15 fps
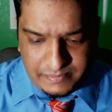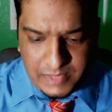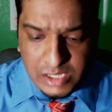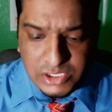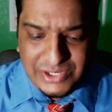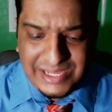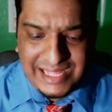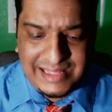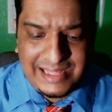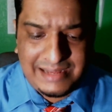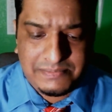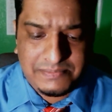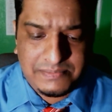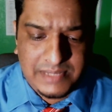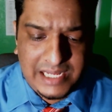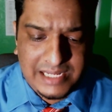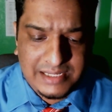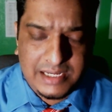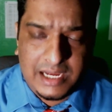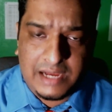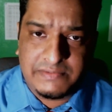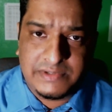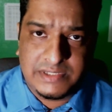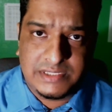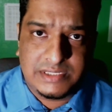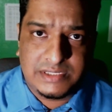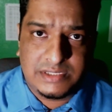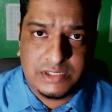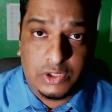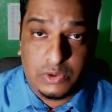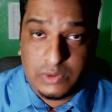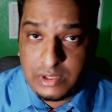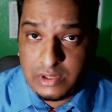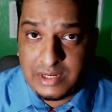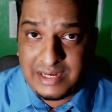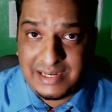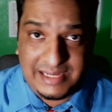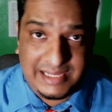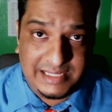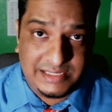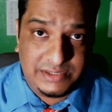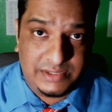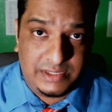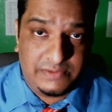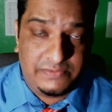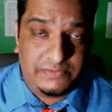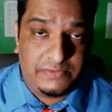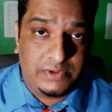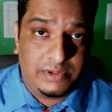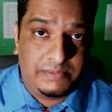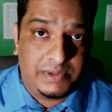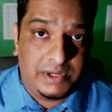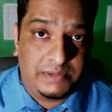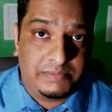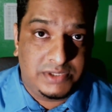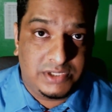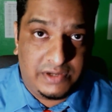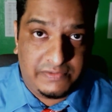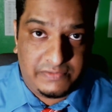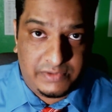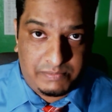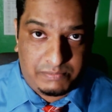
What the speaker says: So yeah, that covers glucagon and insulin for the purpose of